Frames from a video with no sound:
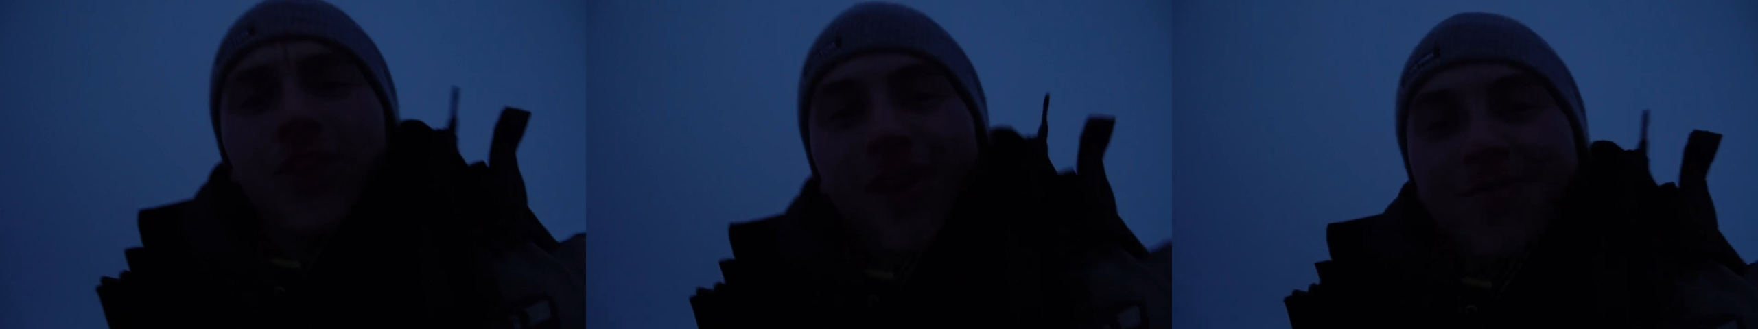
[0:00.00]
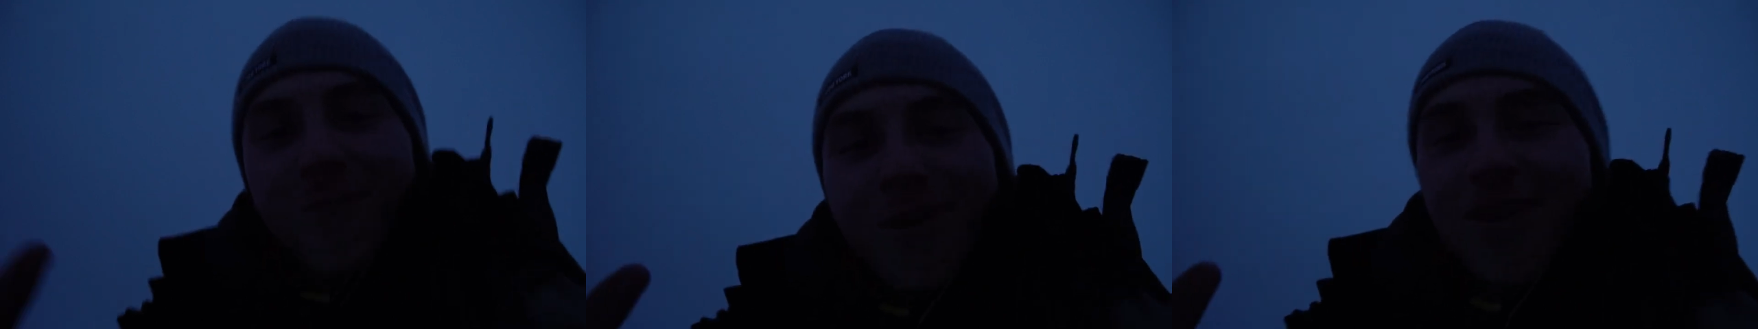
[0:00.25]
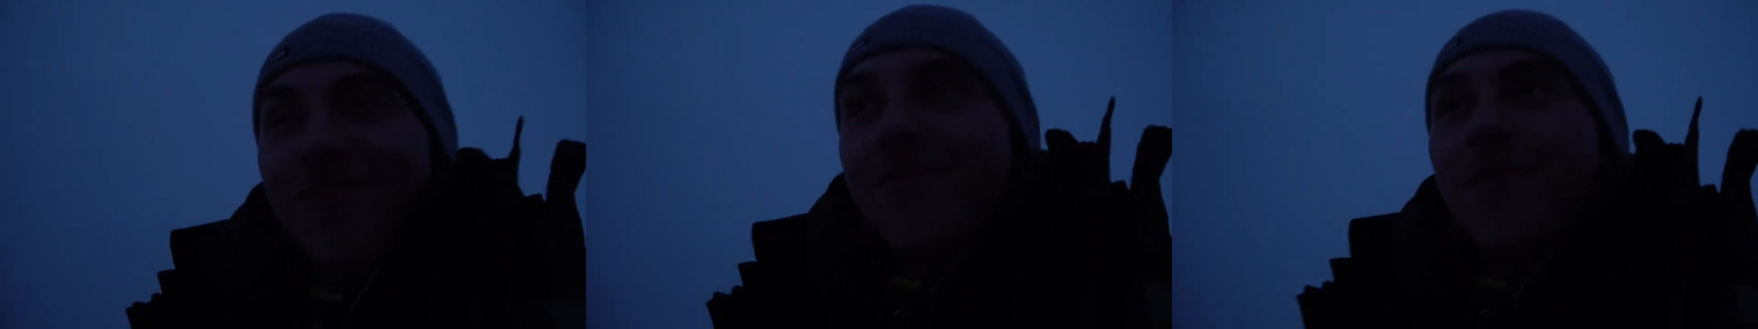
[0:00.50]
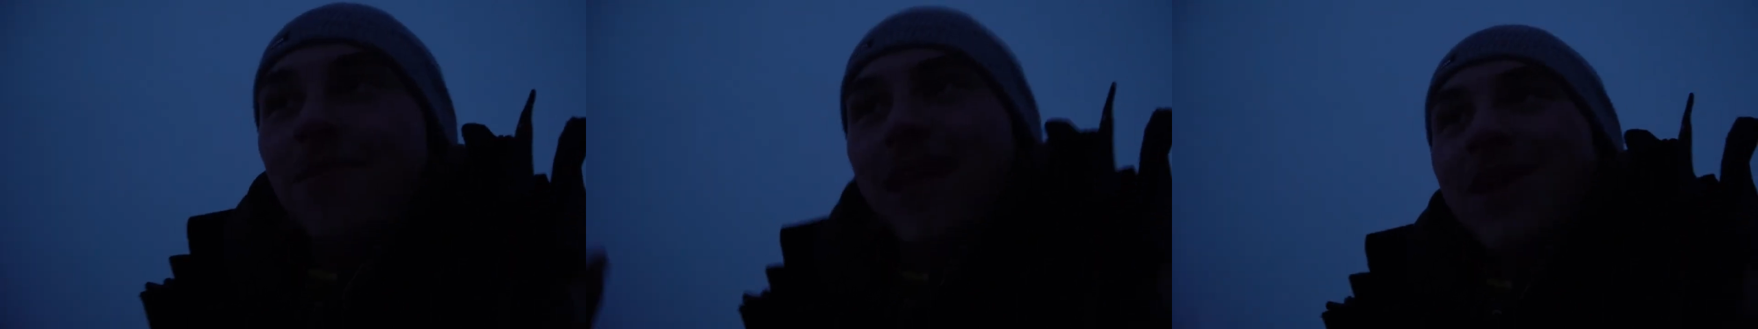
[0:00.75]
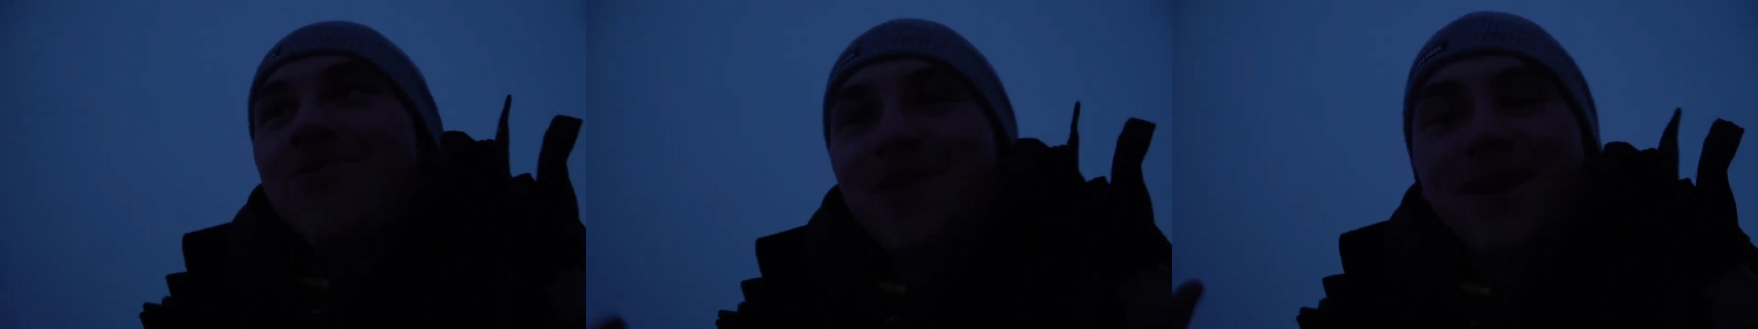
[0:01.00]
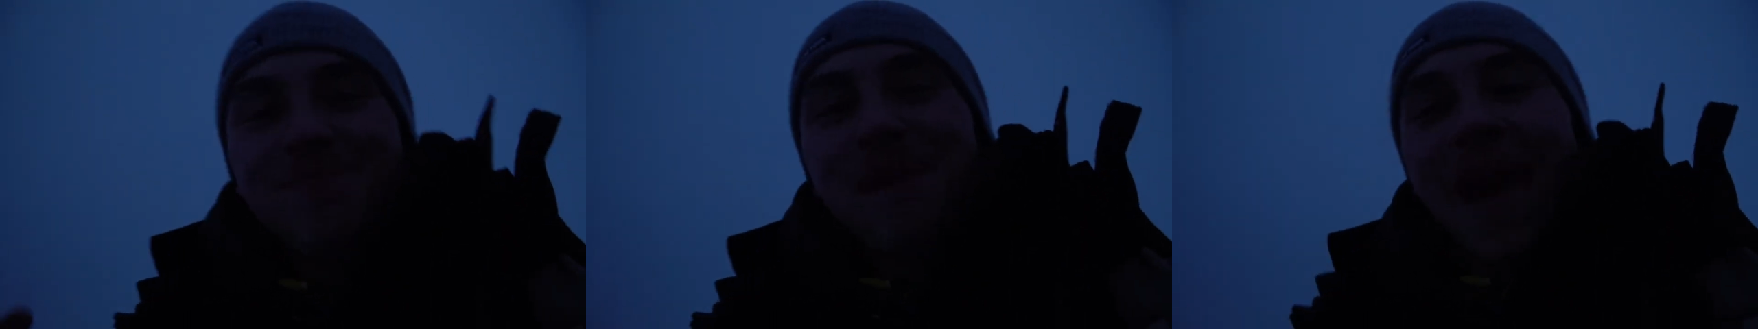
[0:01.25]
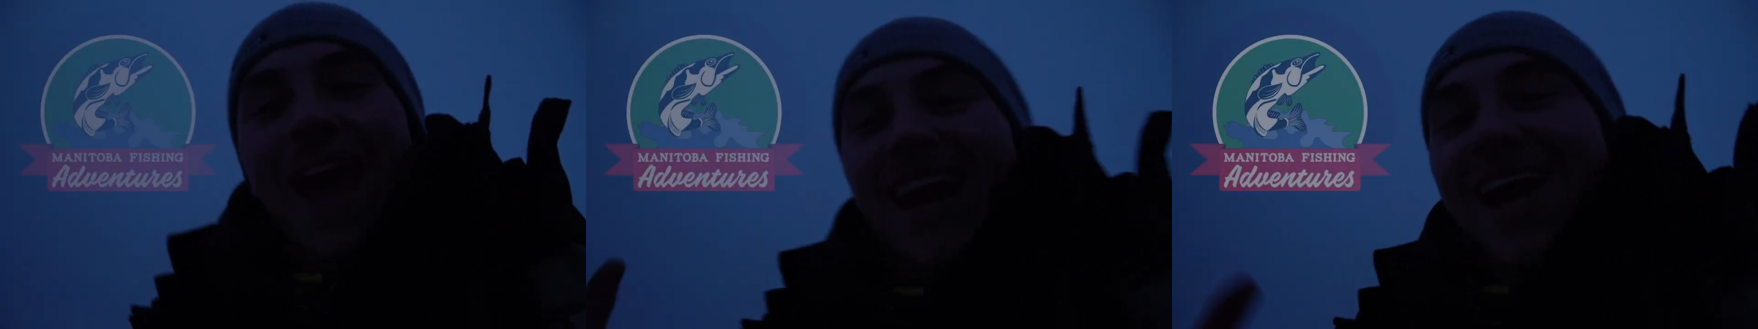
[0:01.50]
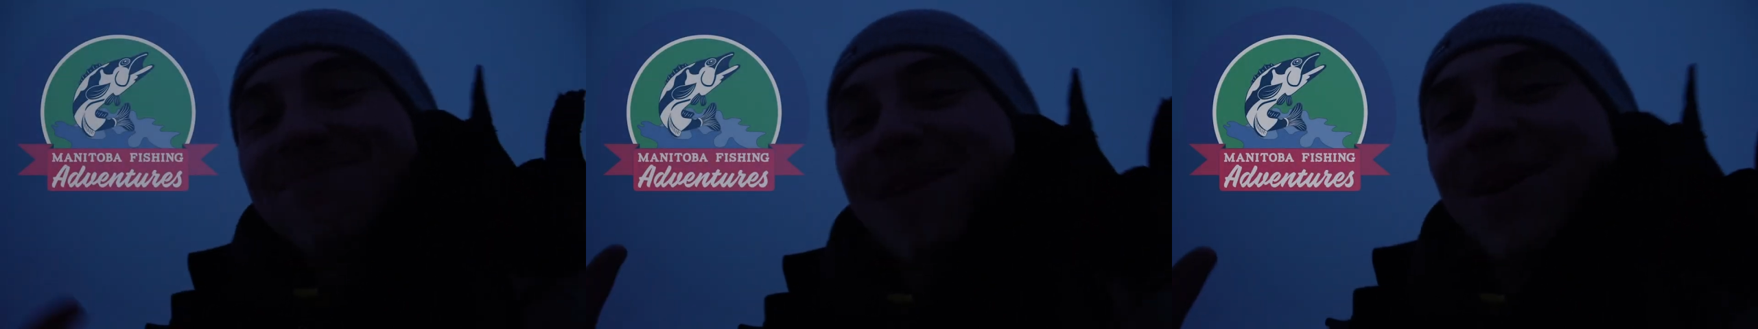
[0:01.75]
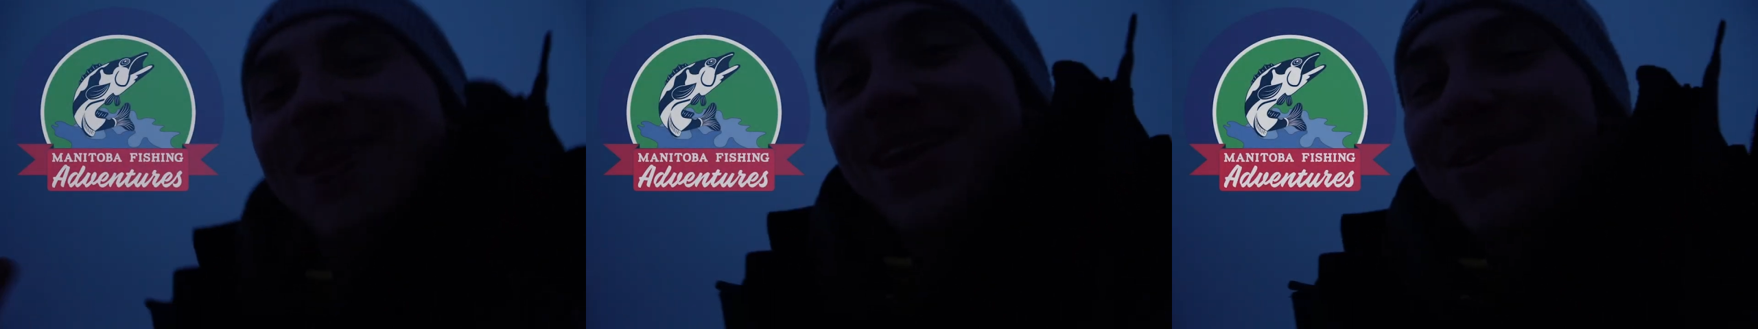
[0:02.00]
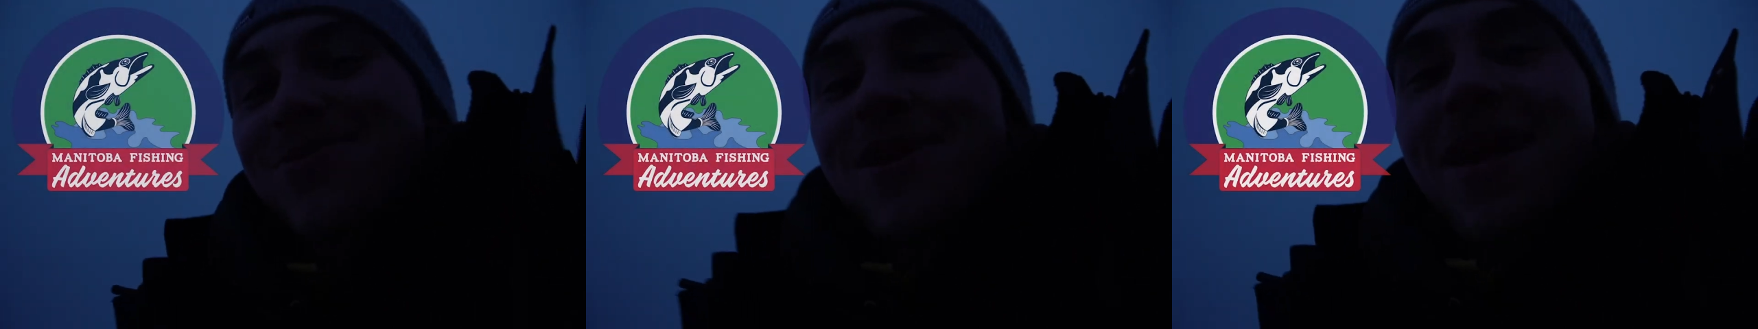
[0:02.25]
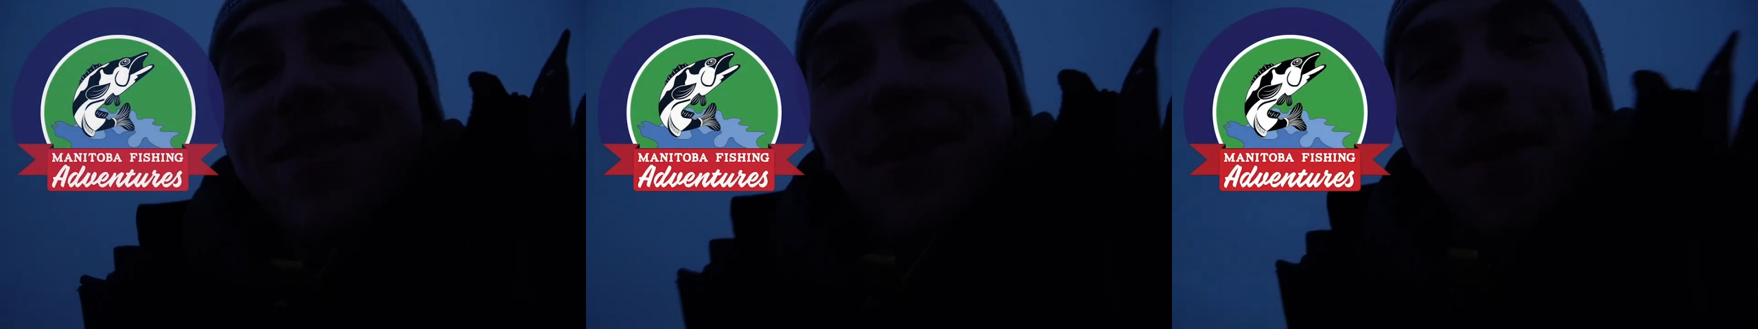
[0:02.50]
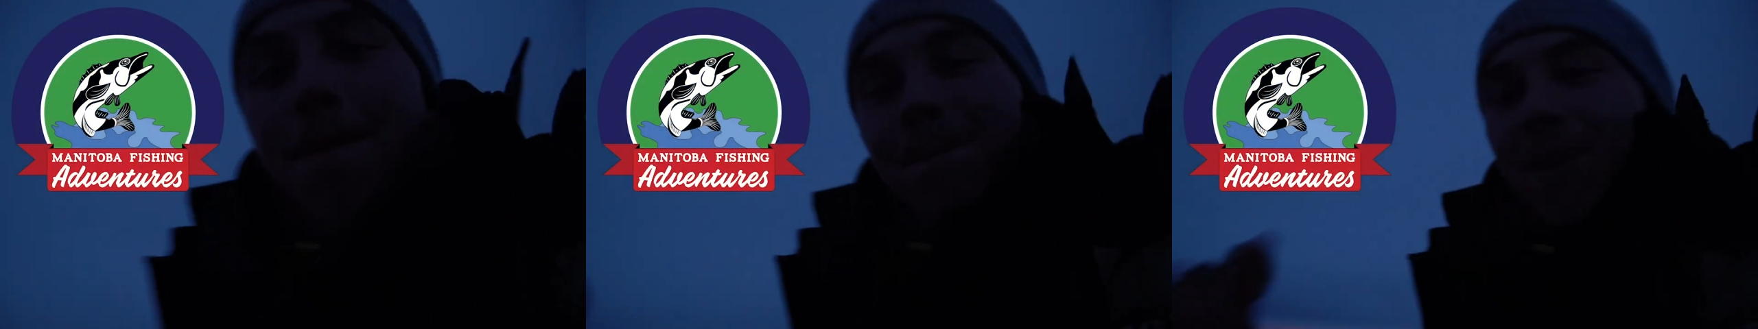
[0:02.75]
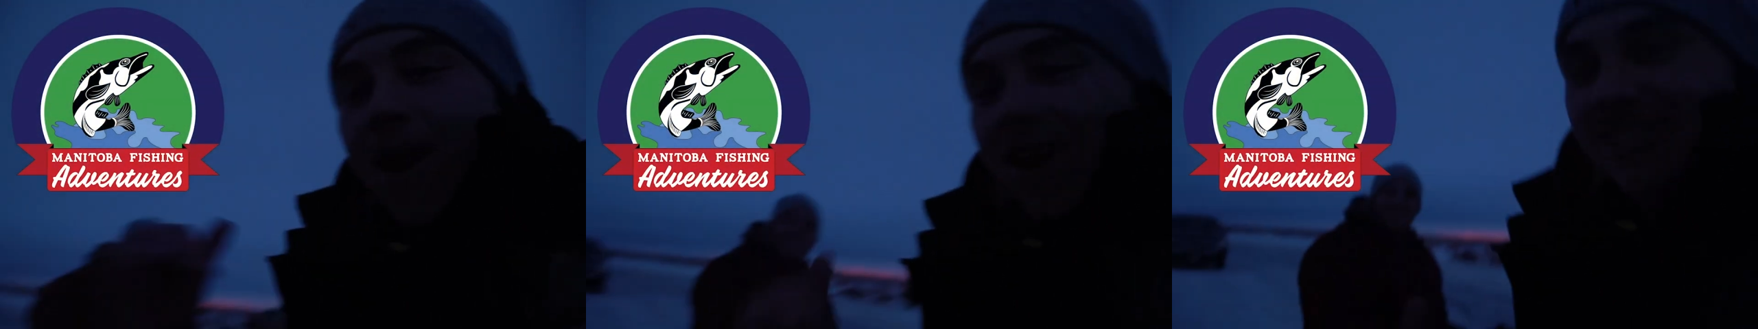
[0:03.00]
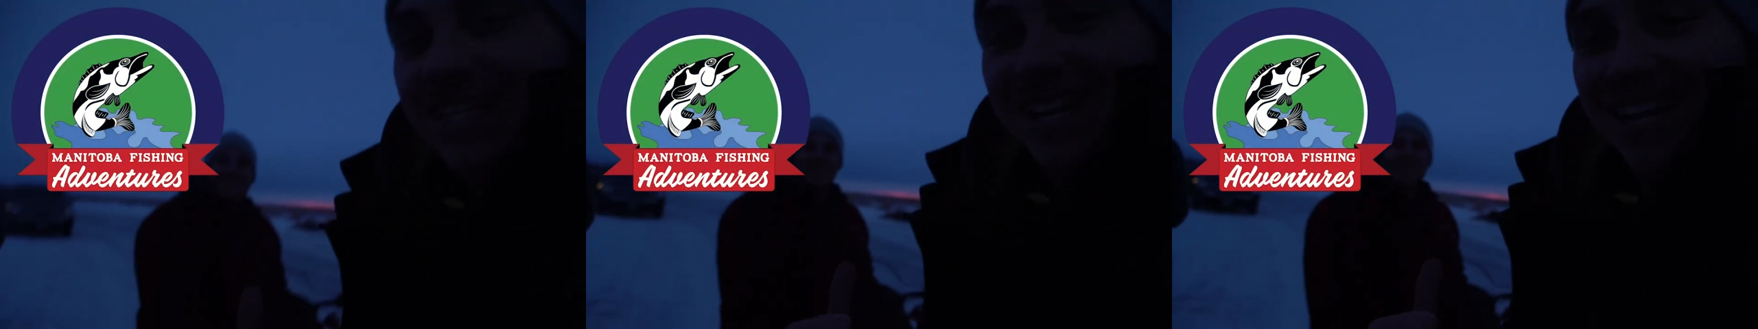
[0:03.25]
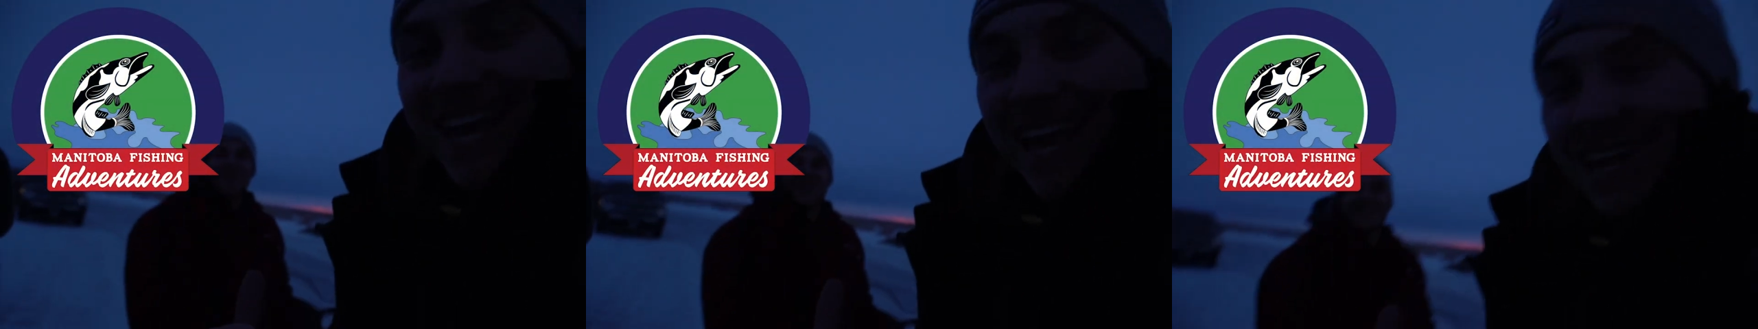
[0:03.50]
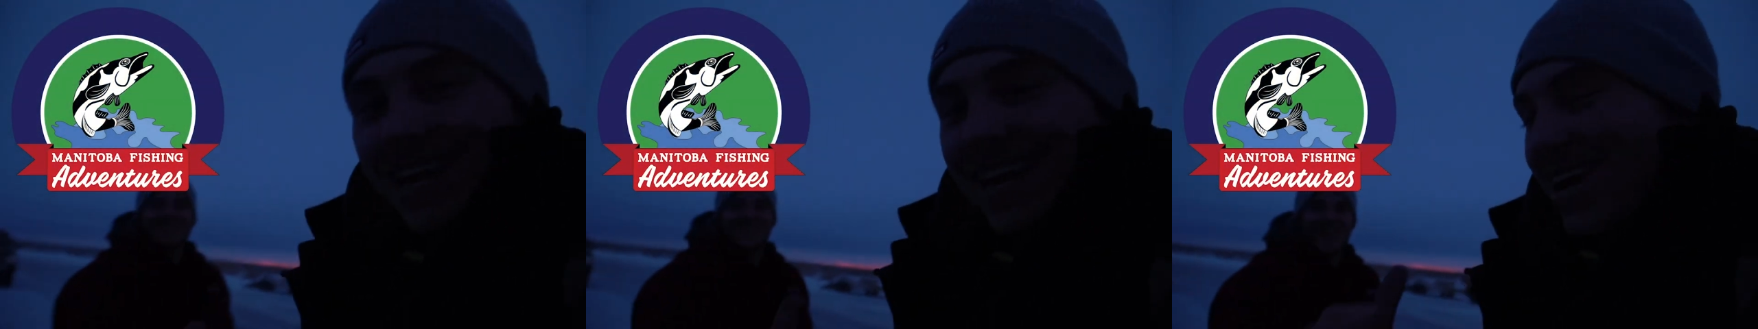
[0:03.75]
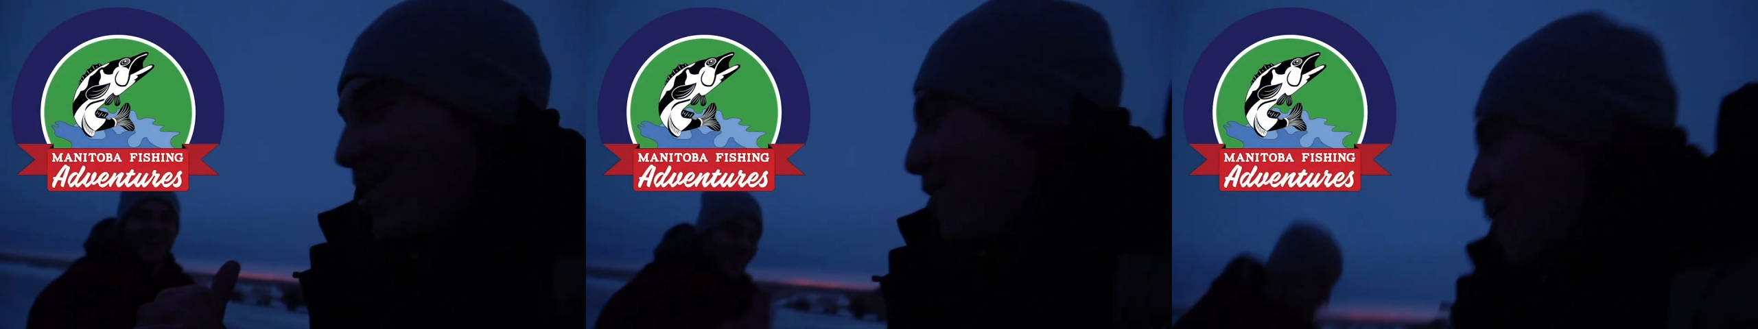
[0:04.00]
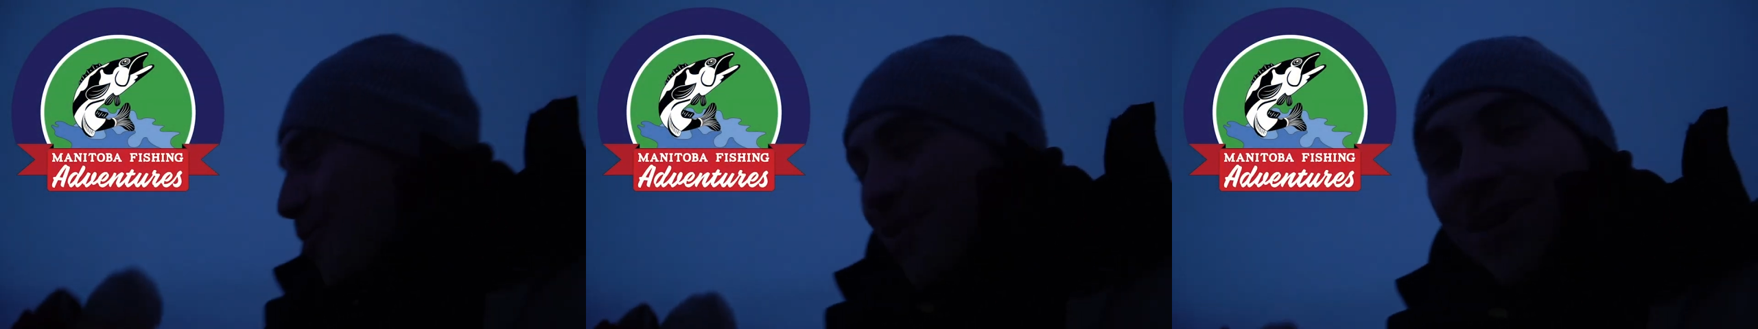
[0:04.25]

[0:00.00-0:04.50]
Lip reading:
Nobody's mouth can be seen.